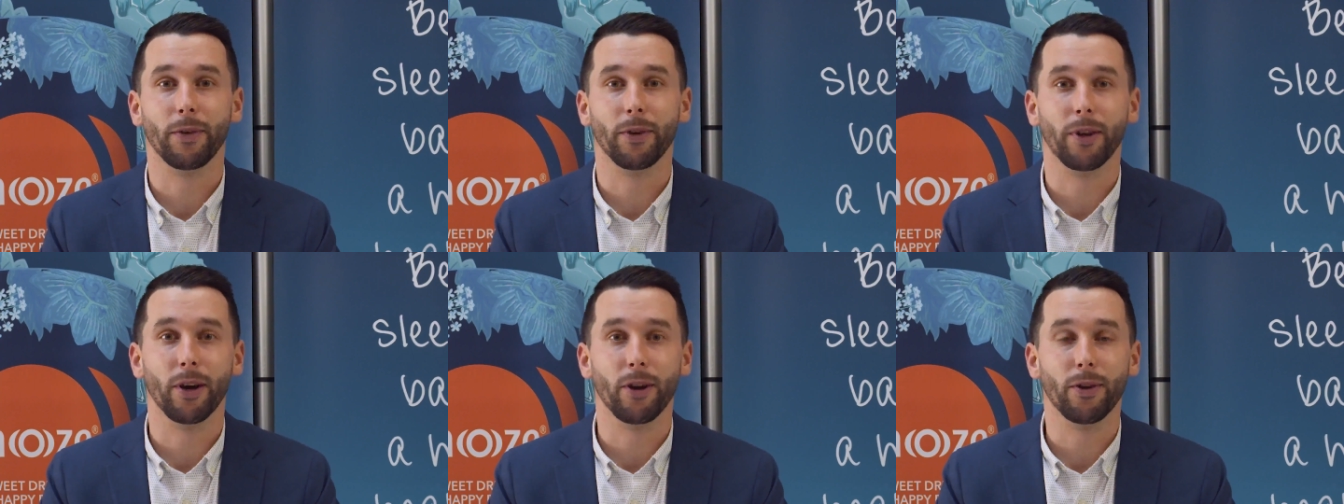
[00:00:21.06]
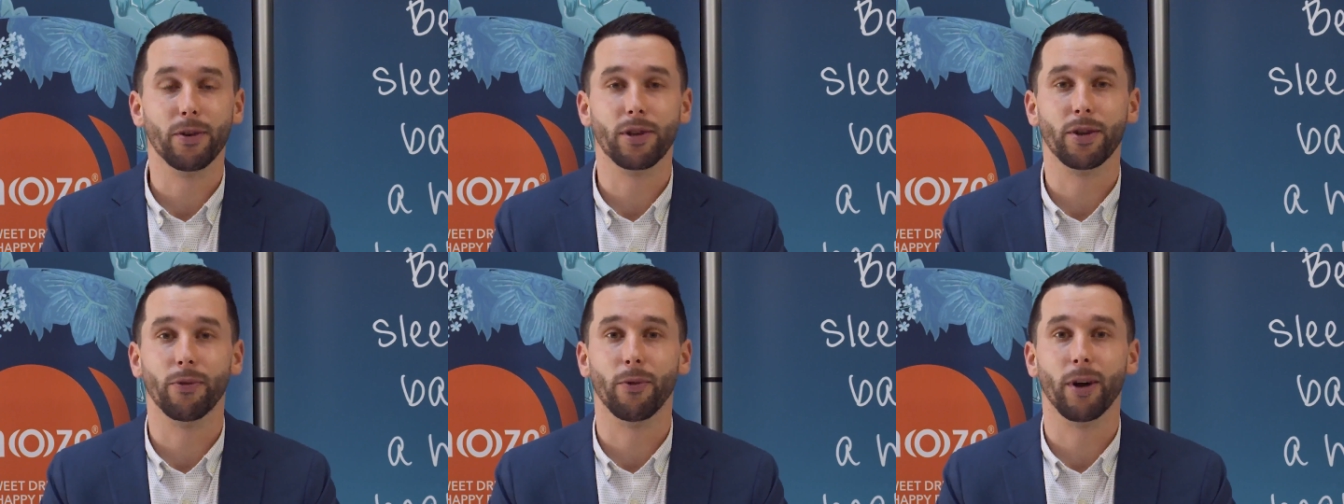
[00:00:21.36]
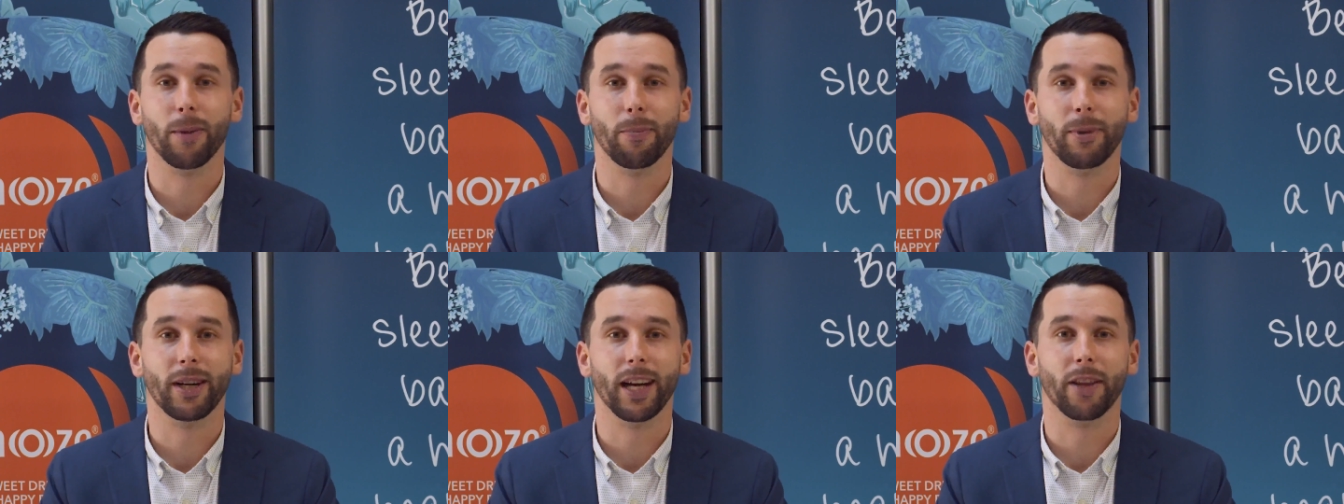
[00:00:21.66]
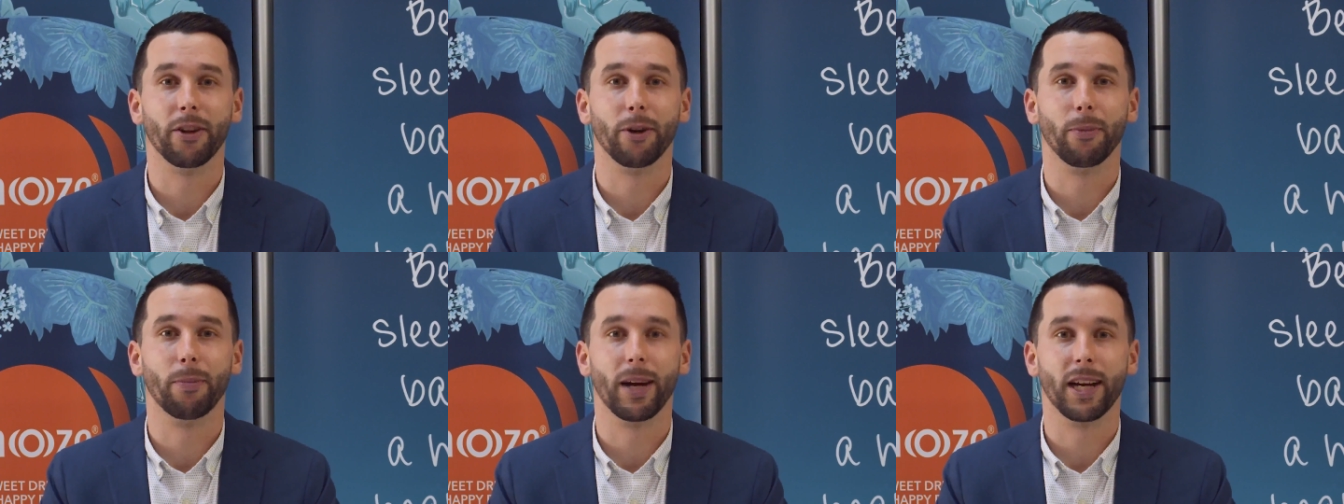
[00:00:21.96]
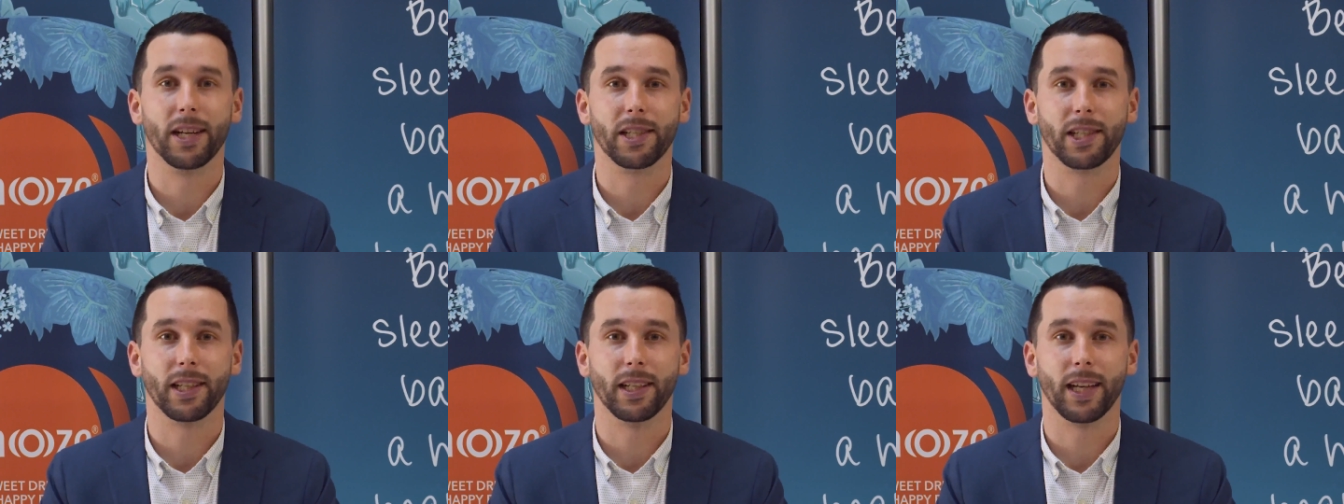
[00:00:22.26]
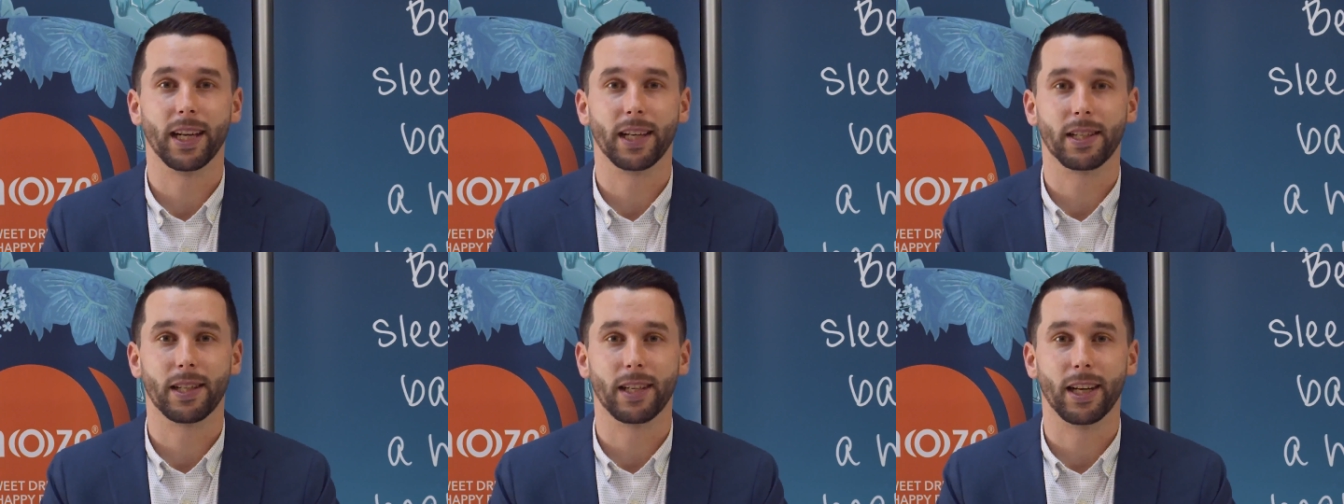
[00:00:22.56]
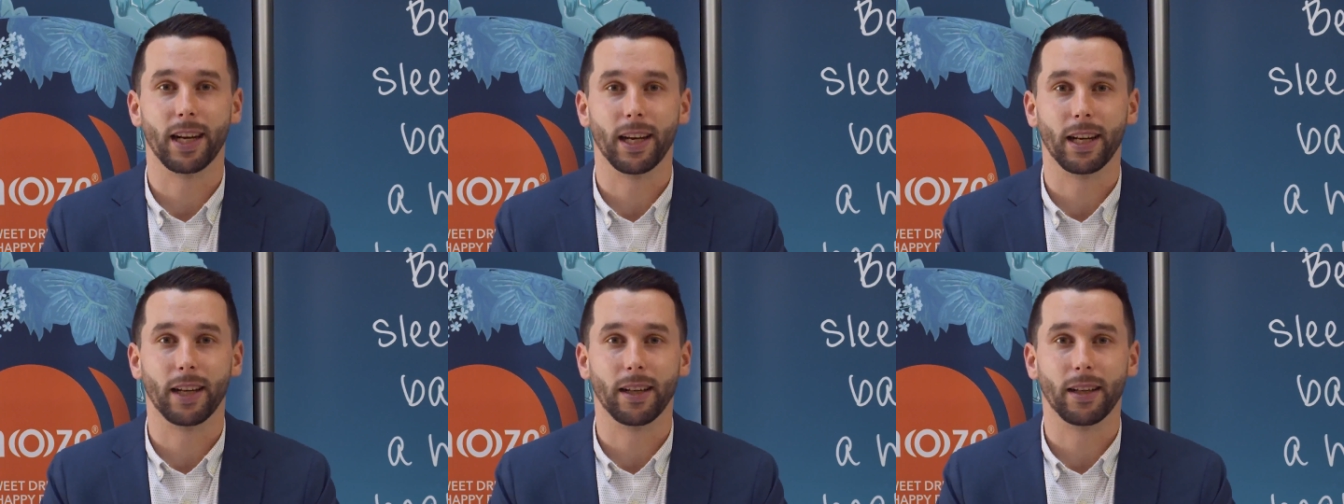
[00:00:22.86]
for those who want to be at their best the next
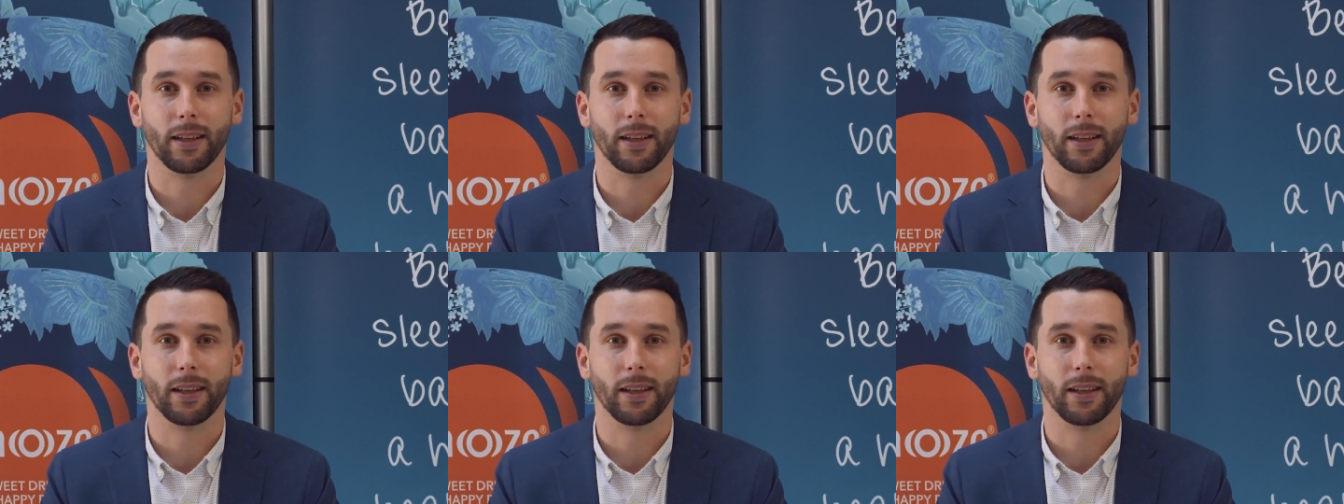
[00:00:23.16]
day.